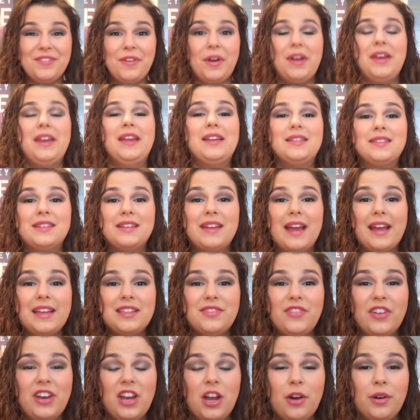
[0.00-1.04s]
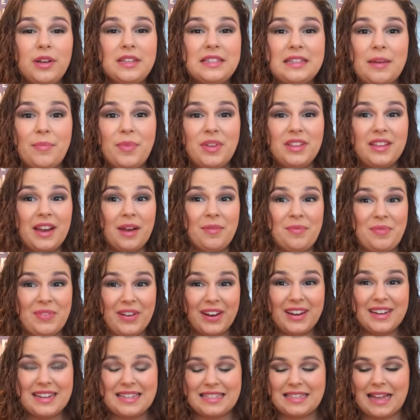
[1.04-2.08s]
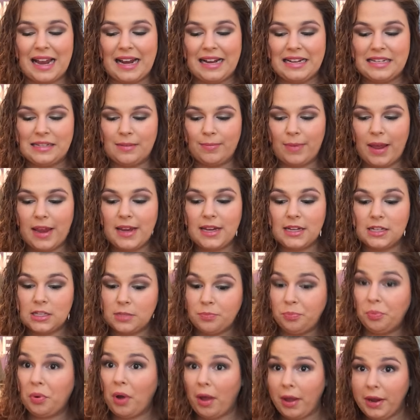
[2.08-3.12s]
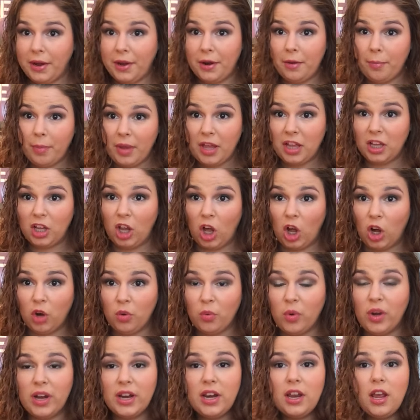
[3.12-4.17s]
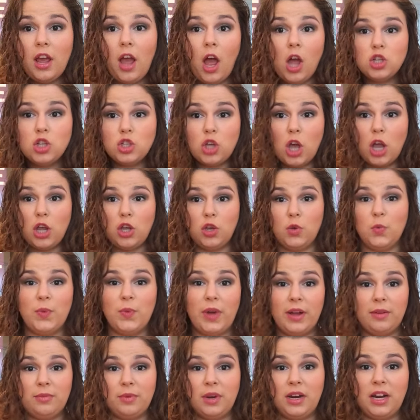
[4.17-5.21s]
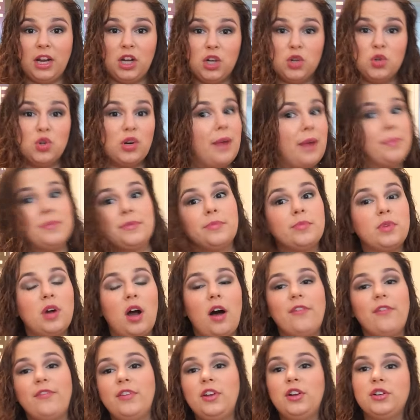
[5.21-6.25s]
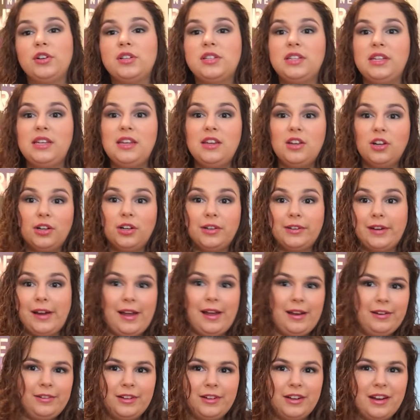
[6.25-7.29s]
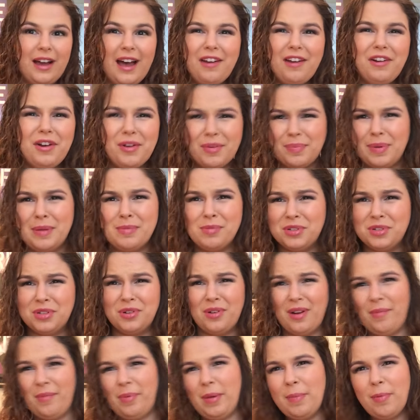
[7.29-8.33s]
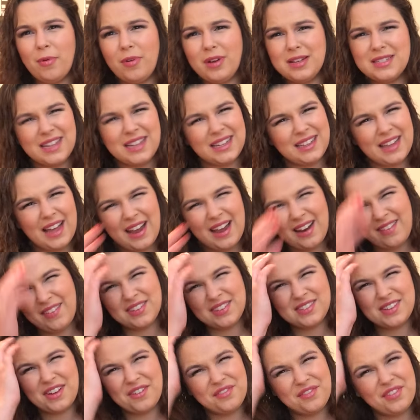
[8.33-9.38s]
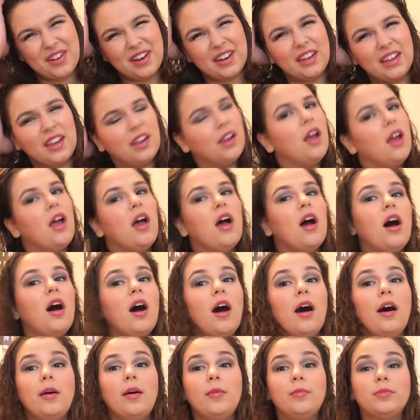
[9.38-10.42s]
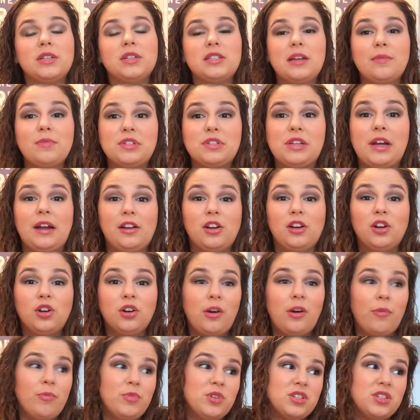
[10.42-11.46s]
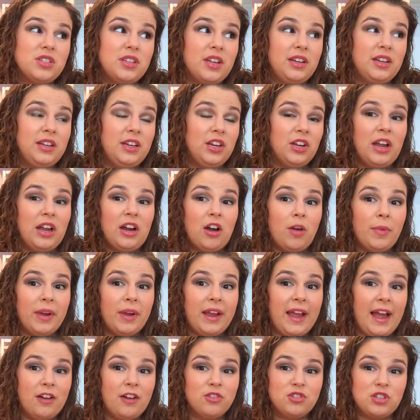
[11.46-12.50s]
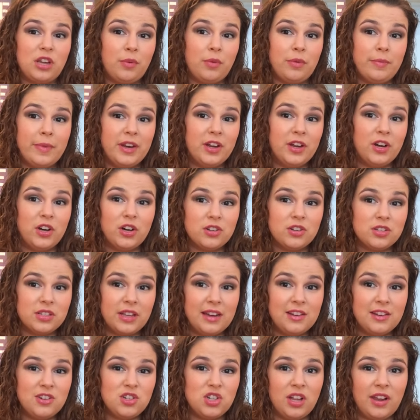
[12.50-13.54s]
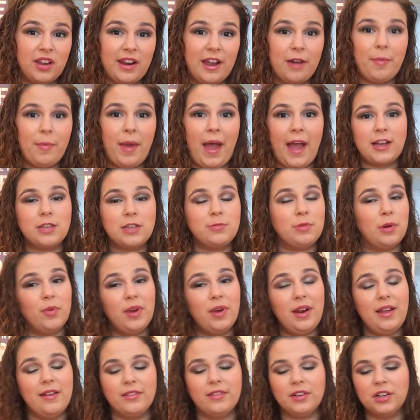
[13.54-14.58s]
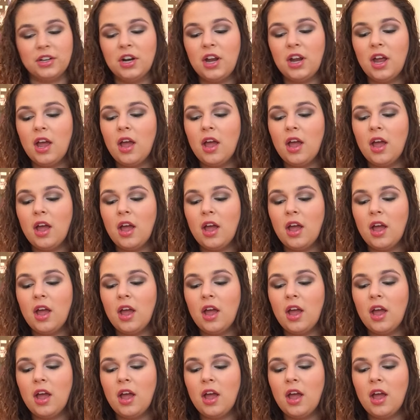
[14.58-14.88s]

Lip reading: everyone. Today's video is something that I'm very excited to make. It's probably going to be a long one, so you might want to go grab some coffee or tea or I don't know what people do. People always say that, and it's kind of funny. Because I'm just like, girl, I'm just sitting here like on my couch like with my dogs, like chilling out max, but whatever.